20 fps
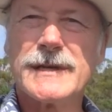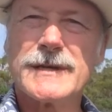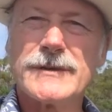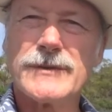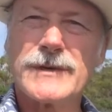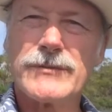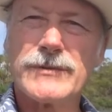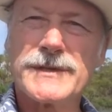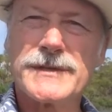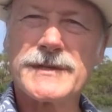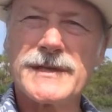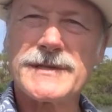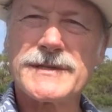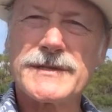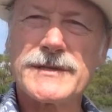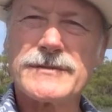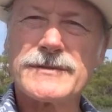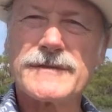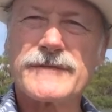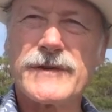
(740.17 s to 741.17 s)
We would just
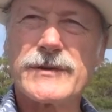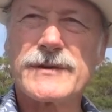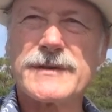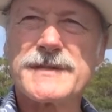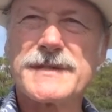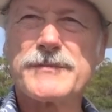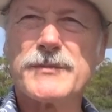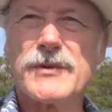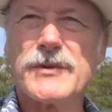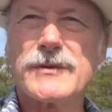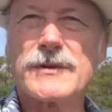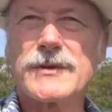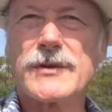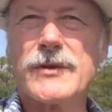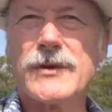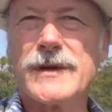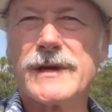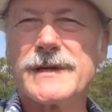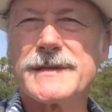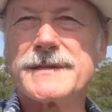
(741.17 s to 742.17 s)
use very small
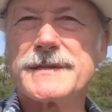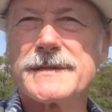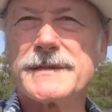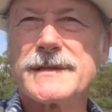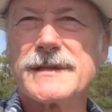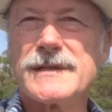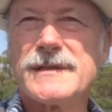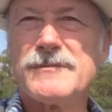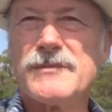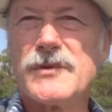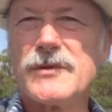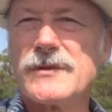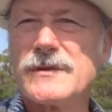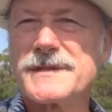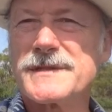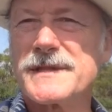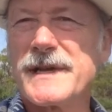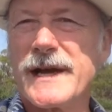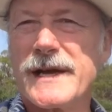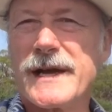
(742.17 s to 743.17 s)
coins until more
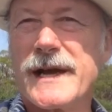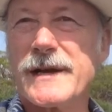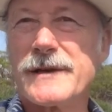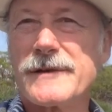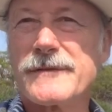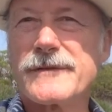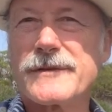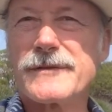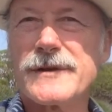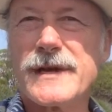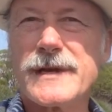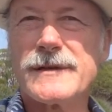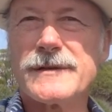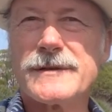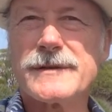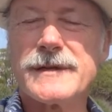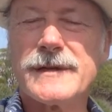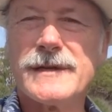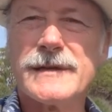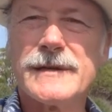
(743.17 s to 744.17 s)
is dug out of the ground.